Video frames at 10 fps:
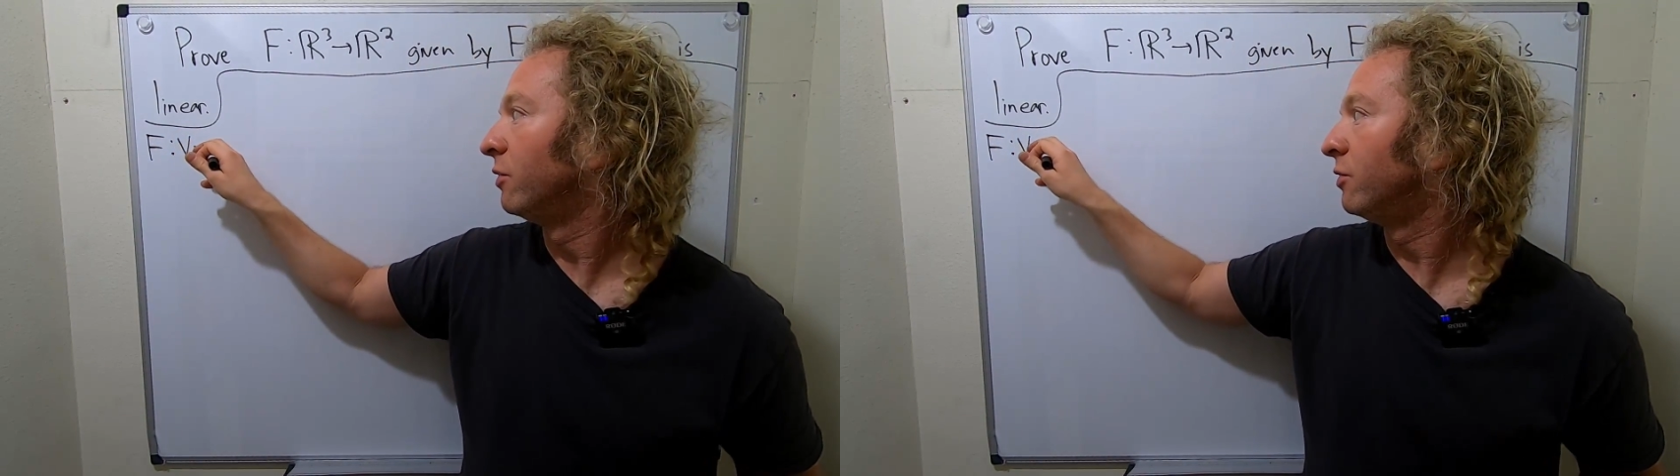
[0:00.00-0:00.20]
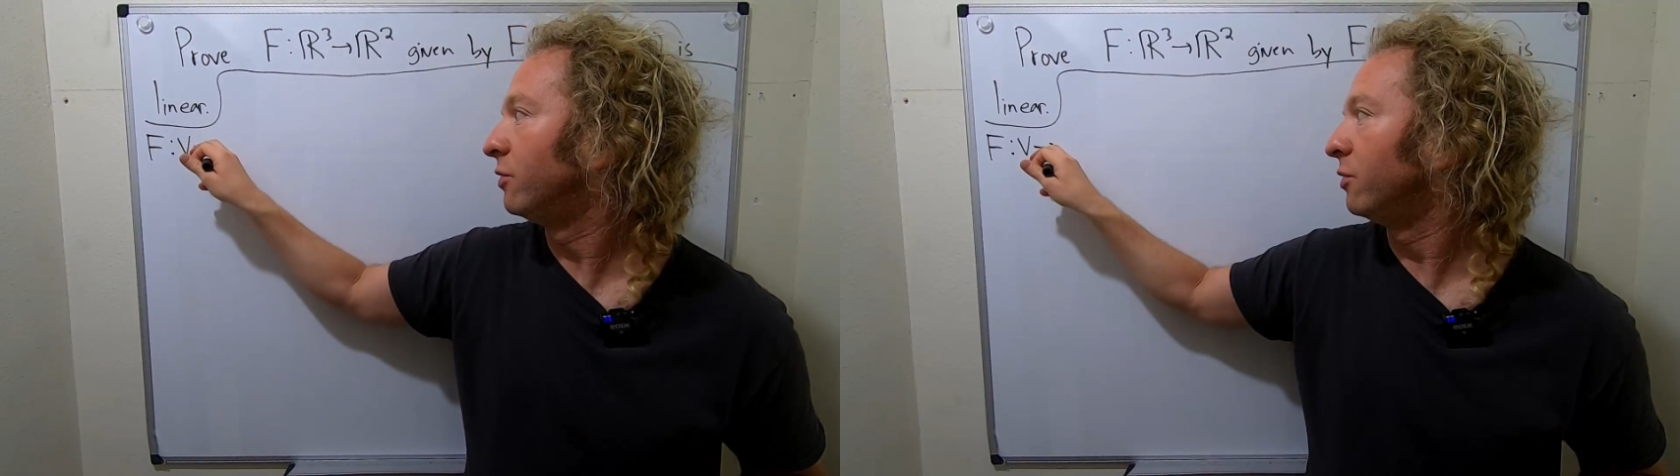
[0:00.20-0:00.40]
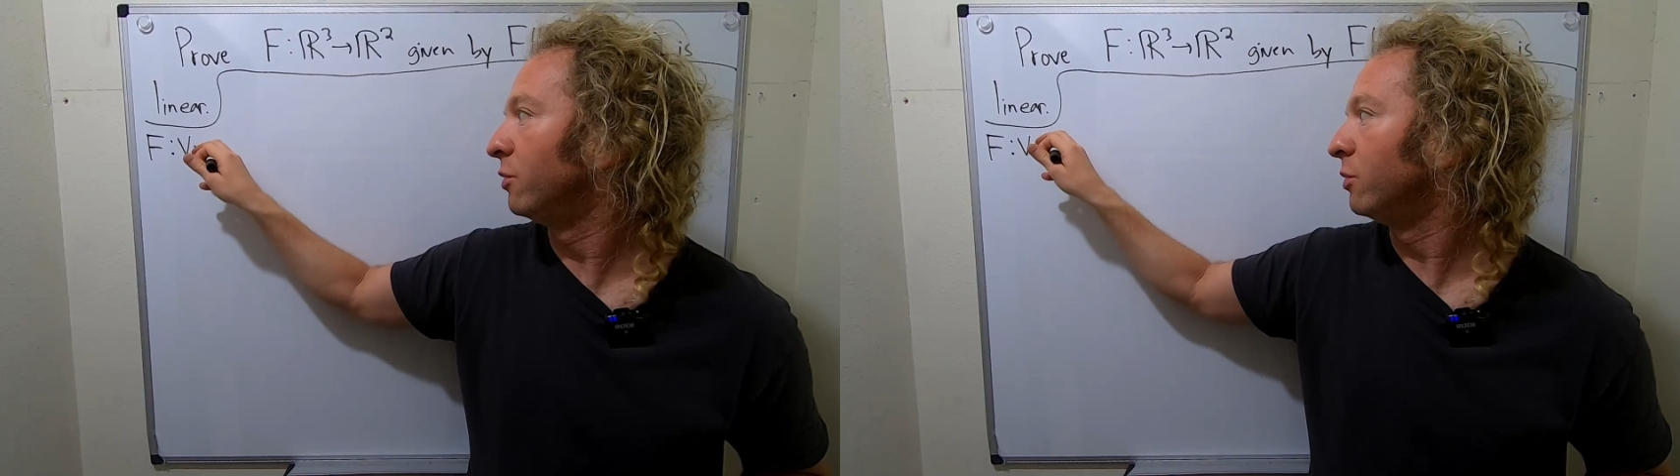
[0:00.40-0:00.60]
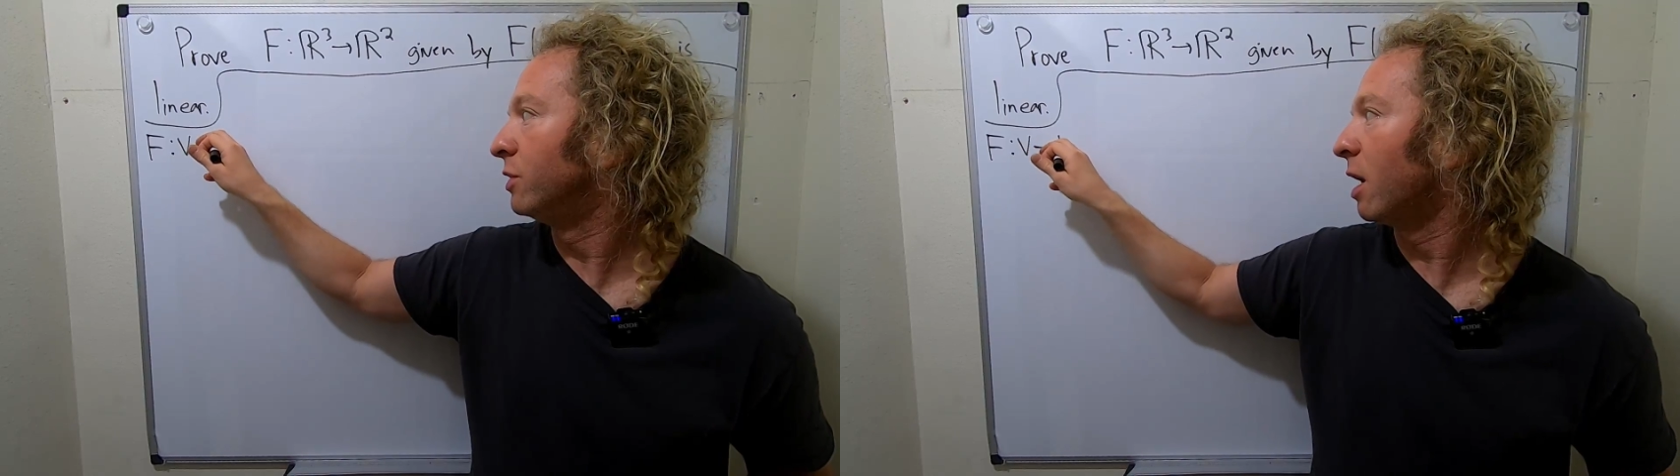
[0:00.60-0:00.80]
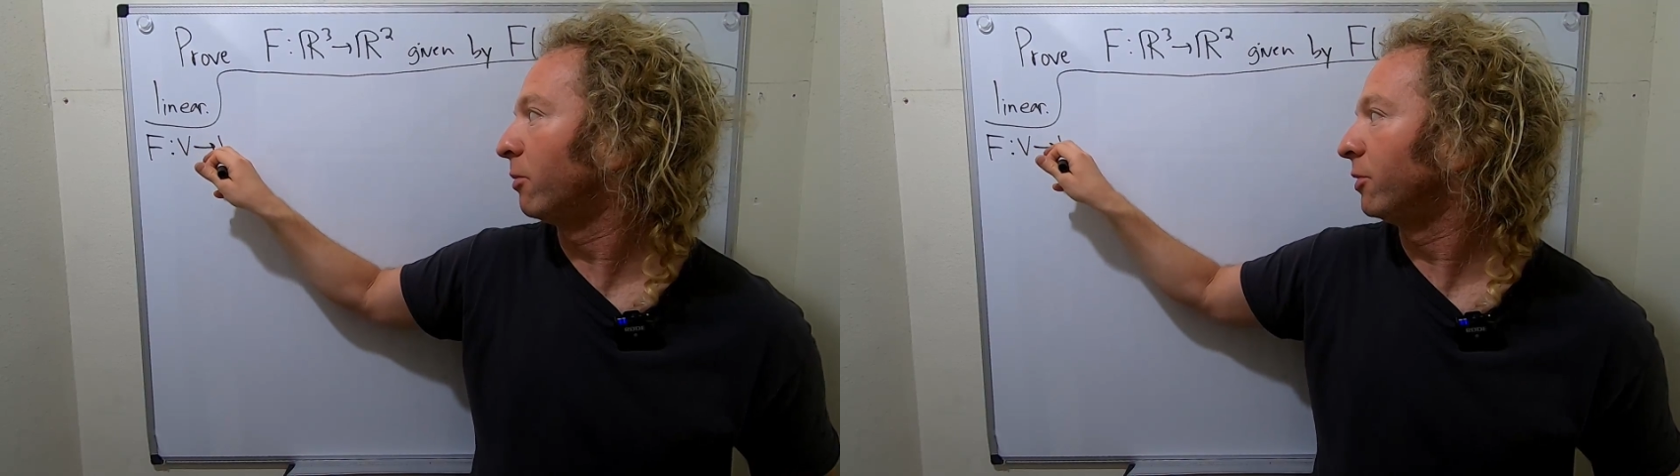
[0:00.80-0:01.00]

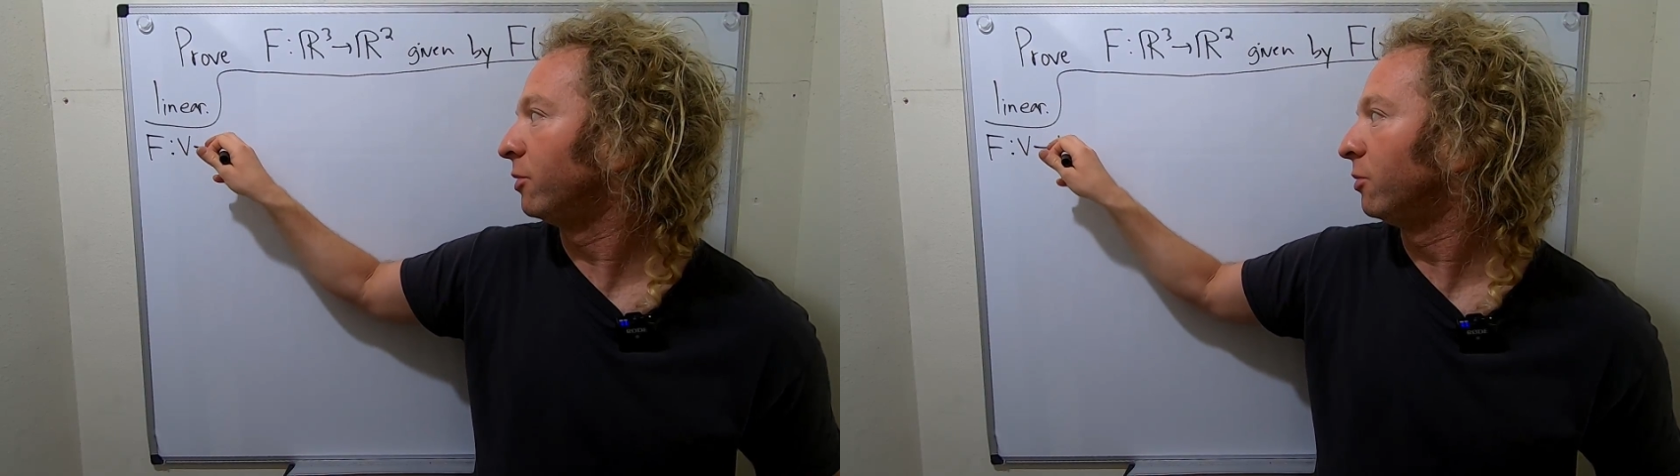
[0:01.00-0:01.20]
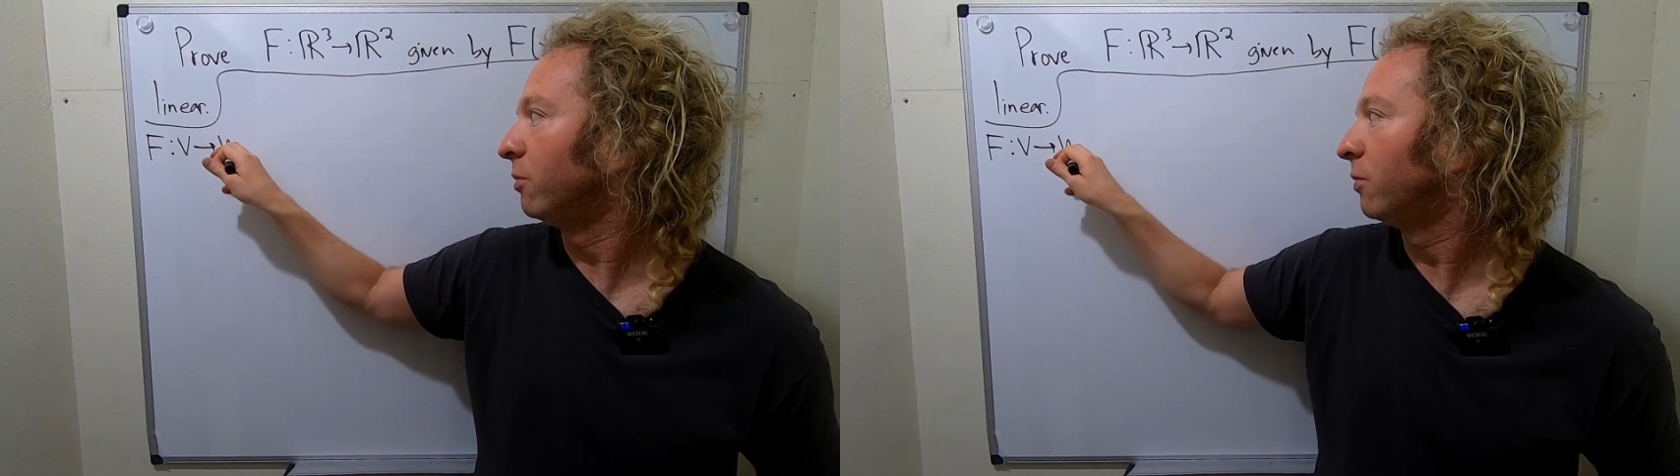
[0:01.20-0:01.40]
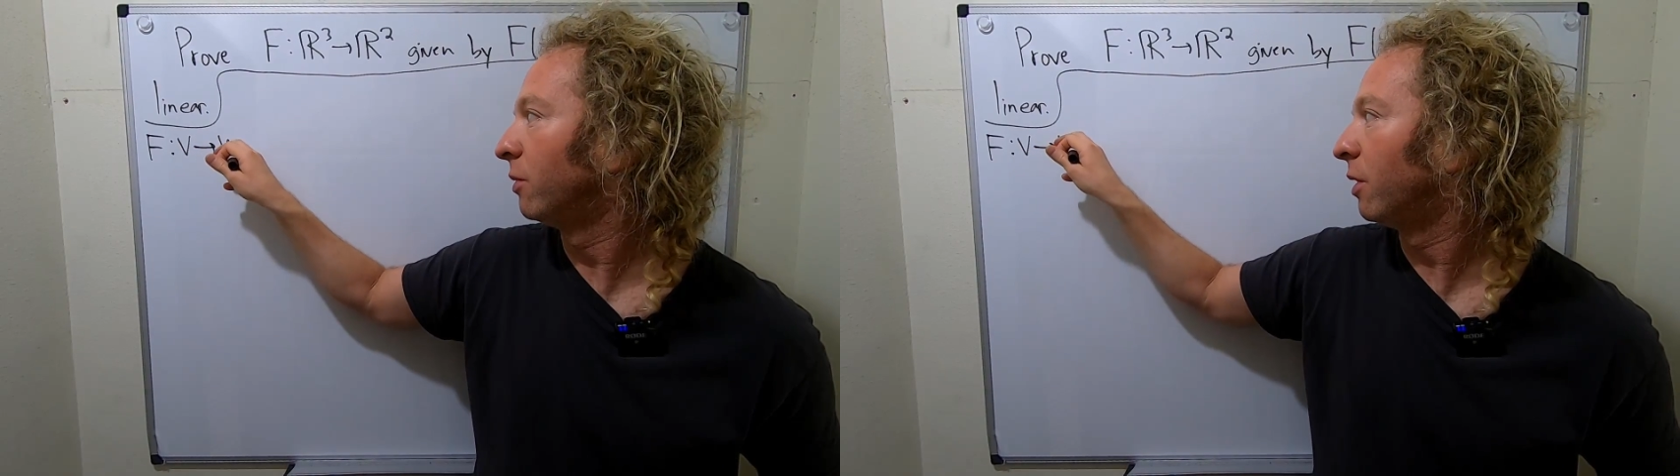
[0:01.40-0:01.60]
to w